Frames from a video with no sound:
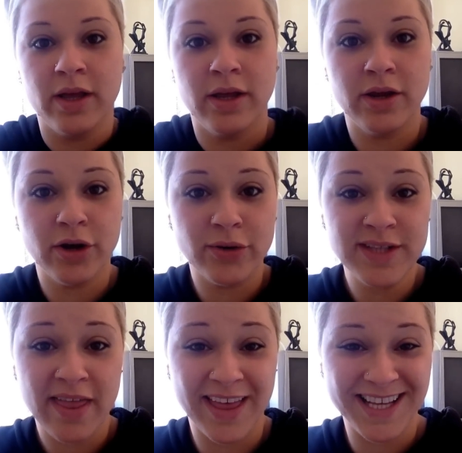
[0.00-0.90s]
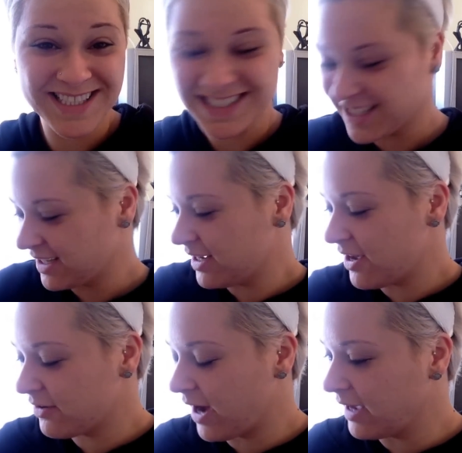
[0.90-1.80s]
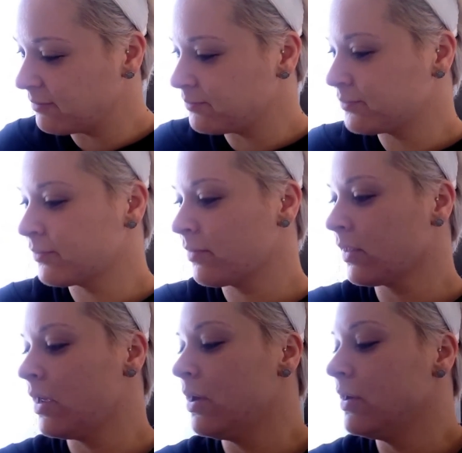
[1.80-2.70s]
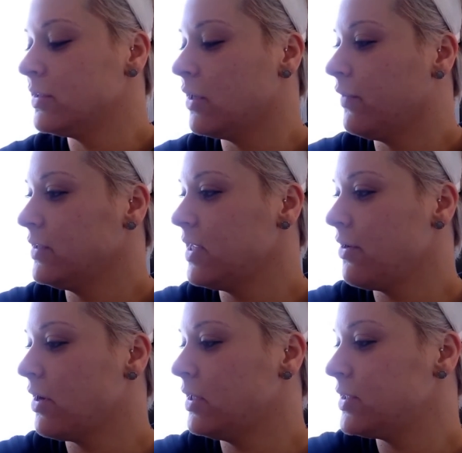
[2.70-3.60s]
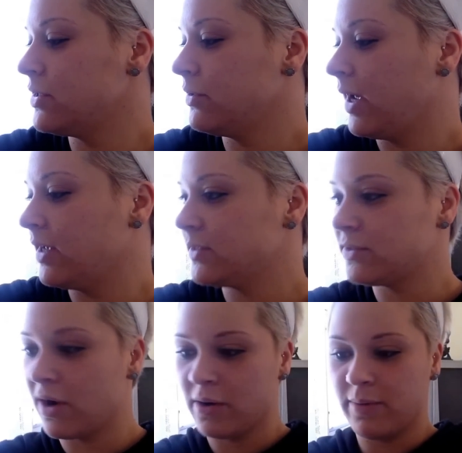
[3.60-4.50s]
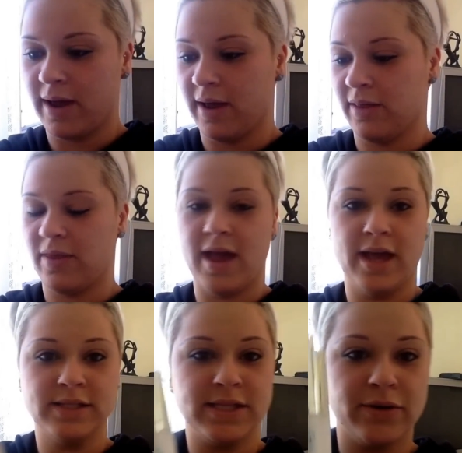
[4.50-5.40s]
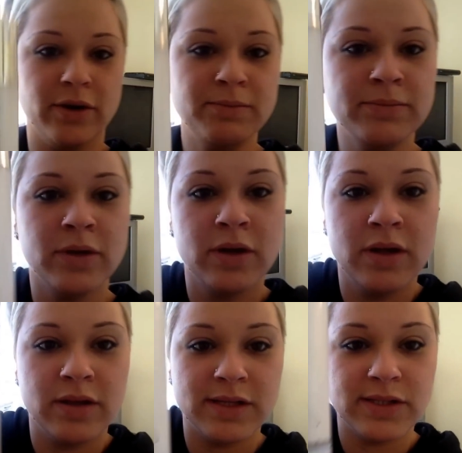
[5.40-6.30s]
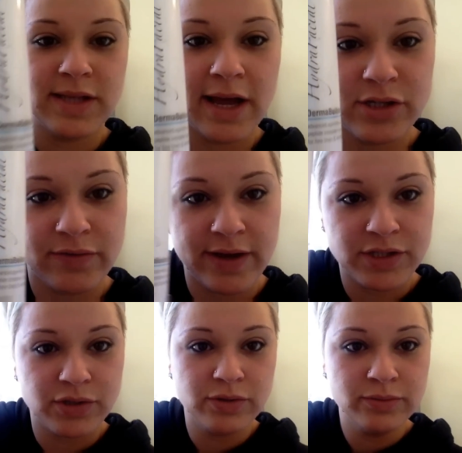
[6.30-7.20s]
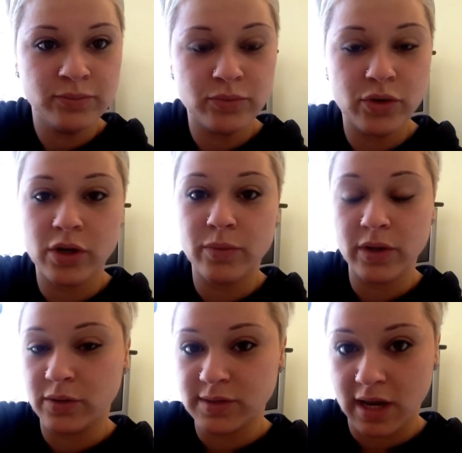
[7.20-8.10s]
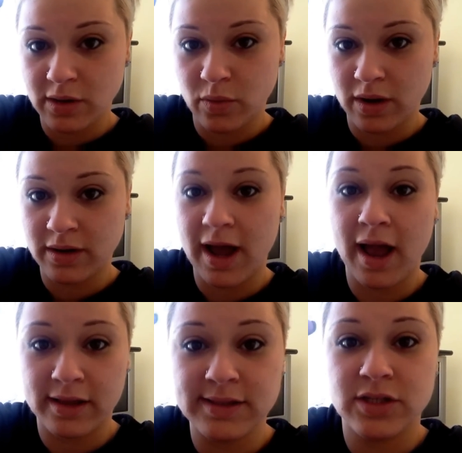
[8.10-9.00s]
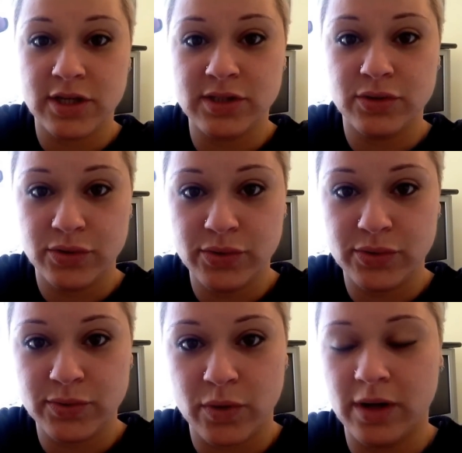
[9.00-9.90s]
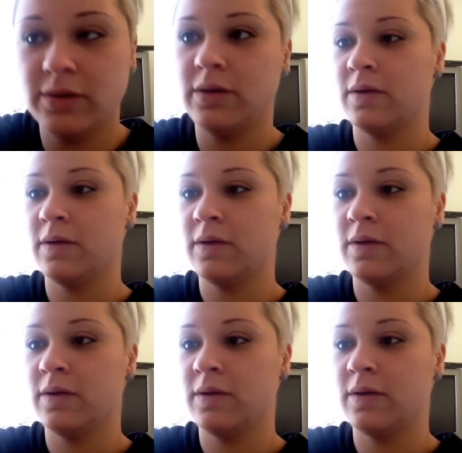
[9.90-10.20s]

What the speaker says: here goes nothing. Okay, so first thing you're going to do is start with a serum. This is Hydrofacial. You can really use any one. I highly suggest you do use one.